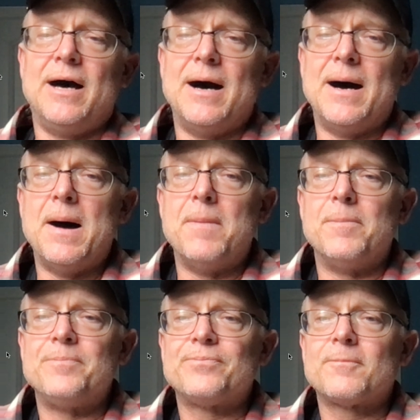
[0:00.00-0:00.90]

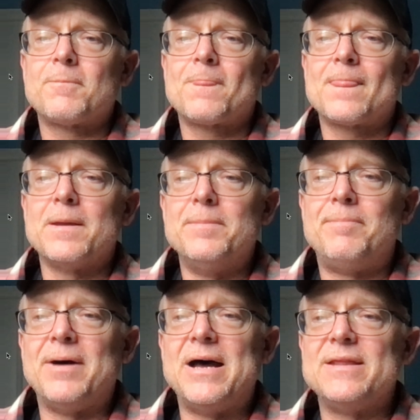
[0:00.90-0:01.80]

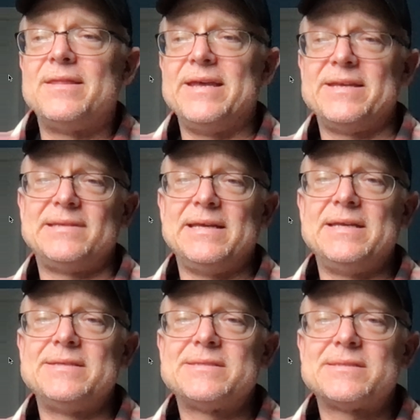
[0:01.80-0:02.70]
but this
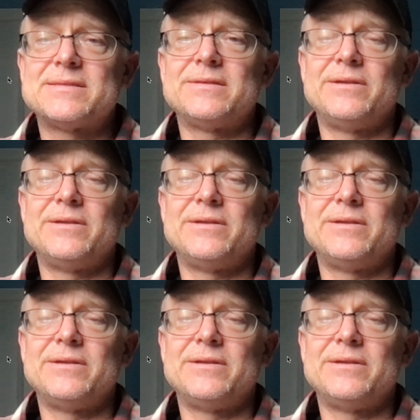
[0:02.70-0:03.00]
is,